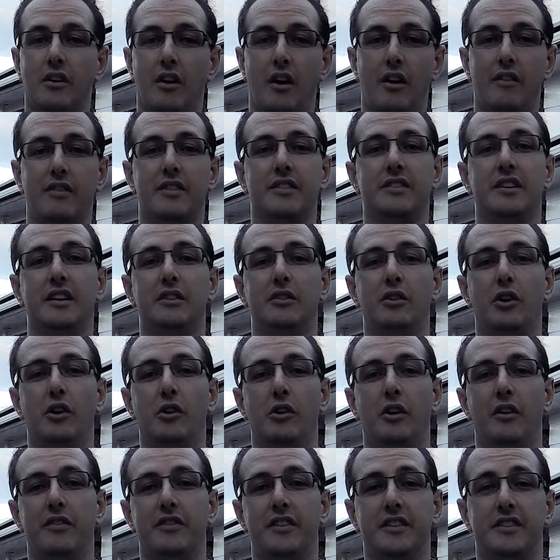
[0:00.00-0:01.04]
obviously
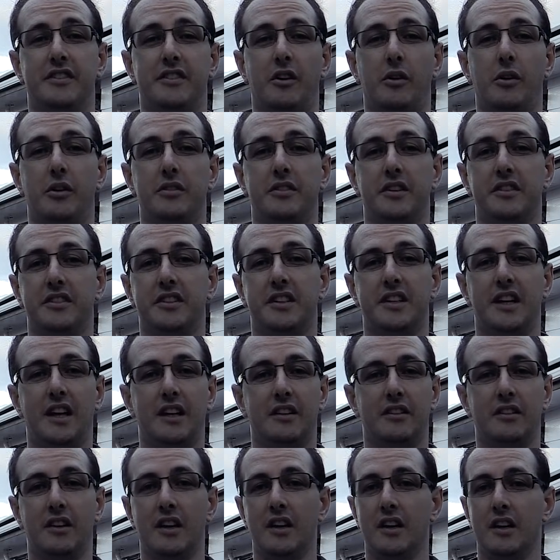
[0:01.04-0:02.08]
turn off the solar
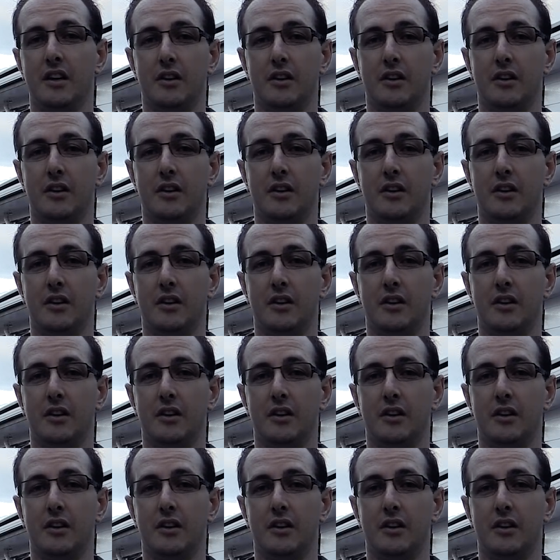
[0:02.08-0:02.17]
disconnect